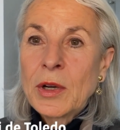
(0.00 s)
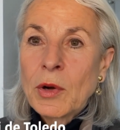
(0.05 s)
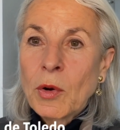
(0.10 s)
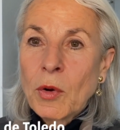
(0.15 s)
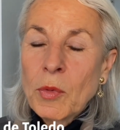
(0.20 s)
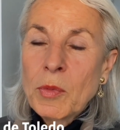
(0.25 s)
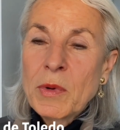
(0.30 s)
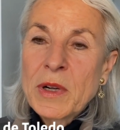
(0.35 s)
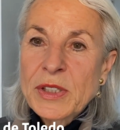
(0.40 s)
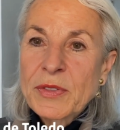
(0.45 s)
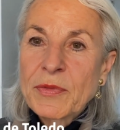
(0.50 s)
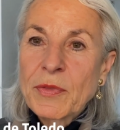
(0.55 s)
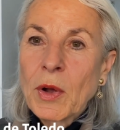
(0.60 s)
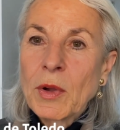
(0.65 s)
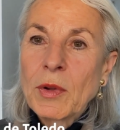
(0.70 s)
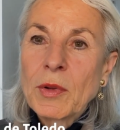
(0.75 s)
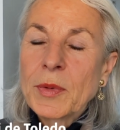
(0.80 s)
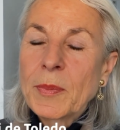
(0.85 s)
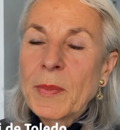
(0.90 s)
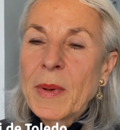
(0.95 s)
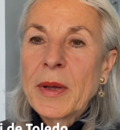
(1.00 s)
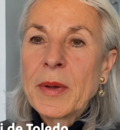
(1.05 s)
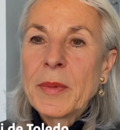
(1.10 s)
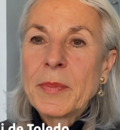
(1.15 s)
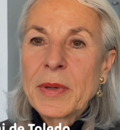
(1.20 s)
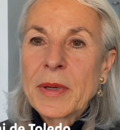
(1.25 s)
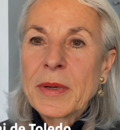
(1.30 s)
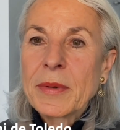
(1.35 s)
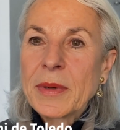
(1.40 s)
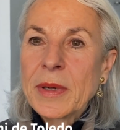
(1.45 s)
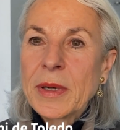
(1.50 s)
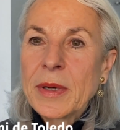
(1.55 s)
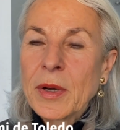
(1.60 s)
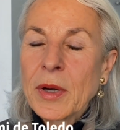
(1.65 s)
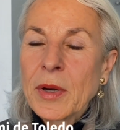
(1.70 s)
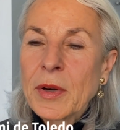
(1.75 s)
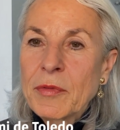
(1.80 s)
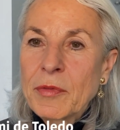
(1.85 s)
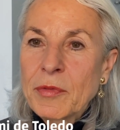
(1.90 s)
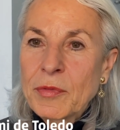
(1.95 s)
always followed by a period
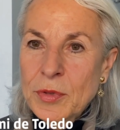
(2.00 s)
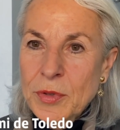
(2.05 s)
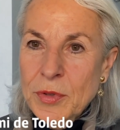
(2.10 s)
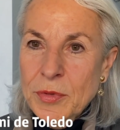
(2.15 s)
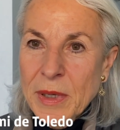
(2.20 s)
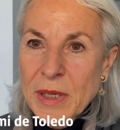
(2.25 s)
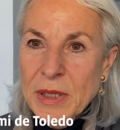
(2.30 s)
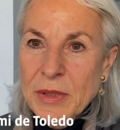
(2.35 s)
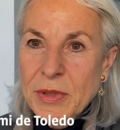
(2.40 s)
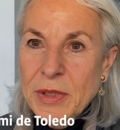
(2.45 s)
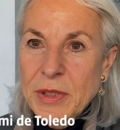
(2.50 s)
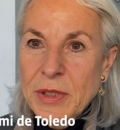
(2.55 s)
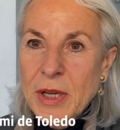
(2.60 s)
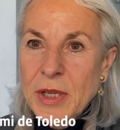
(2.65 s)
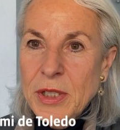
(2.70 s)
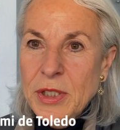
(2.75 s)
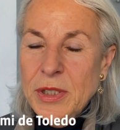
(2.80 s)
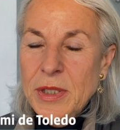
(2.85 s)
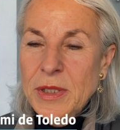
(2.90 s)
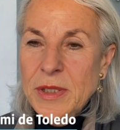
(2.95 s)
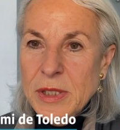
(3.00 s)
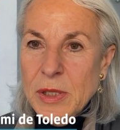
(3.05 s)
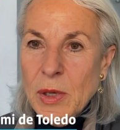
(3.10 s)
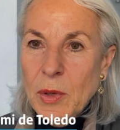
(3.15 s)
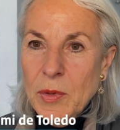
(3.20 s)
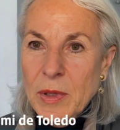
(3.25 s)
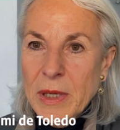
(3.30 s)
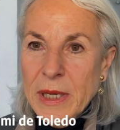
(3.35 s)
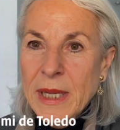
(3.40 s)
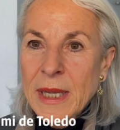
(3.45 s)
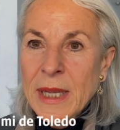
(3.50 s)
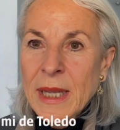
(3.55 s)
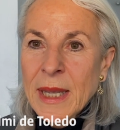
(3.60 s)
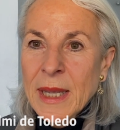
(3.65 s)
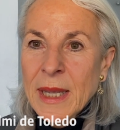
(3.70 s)
of food reintroduction slowly.